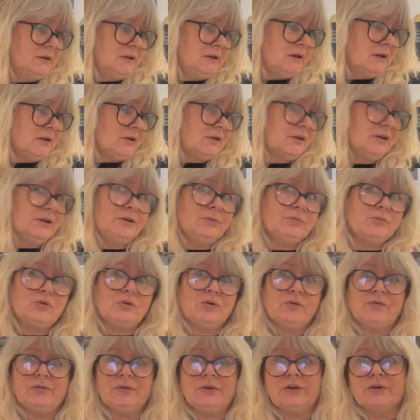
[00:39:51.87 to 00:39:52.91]
Are you more
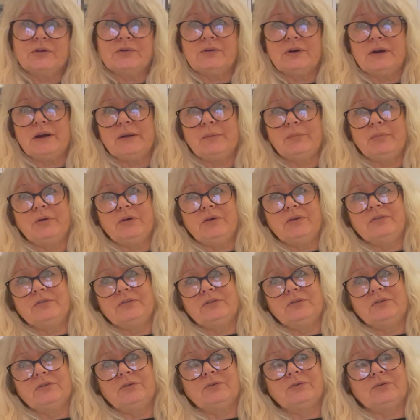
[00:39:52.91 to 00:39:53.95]
of an acrylic
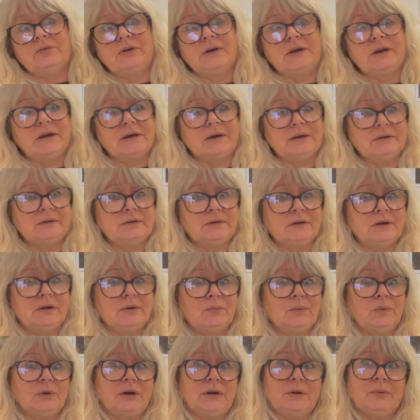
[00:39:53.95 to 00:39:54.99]
person or a
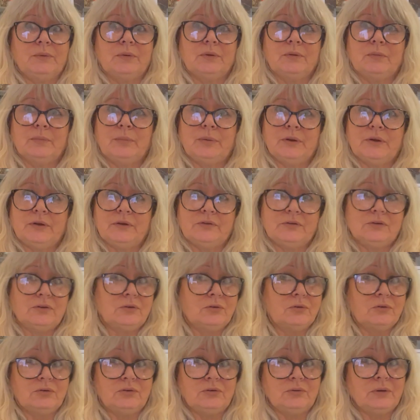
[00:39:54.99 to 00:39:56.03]
woolly wool person,
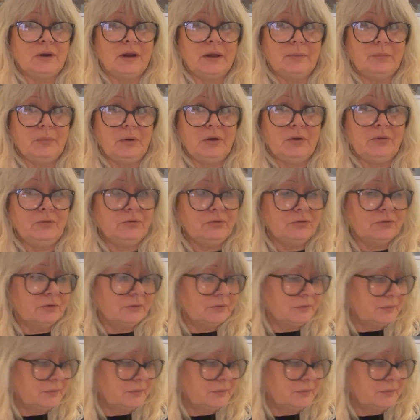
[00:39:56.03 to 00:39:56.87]
or do you like both?